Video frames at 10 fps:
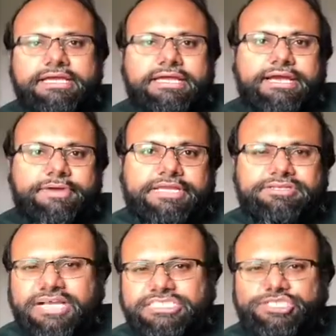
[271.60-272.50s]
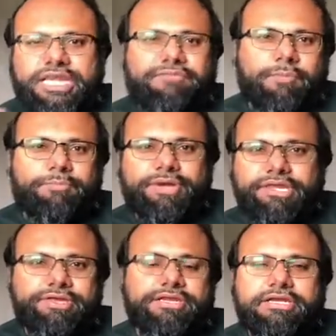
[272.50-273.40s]
All right, you guys should have a
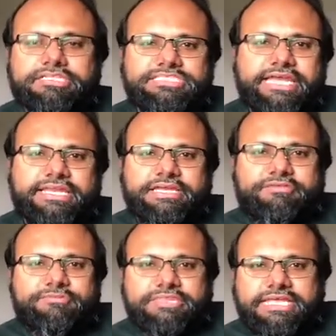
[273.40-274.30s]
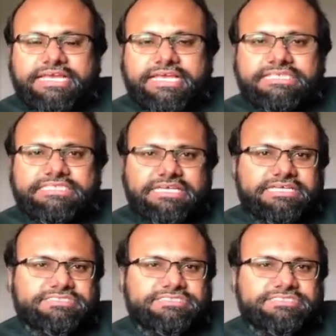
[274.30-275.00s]
pretty good understanding of what that is.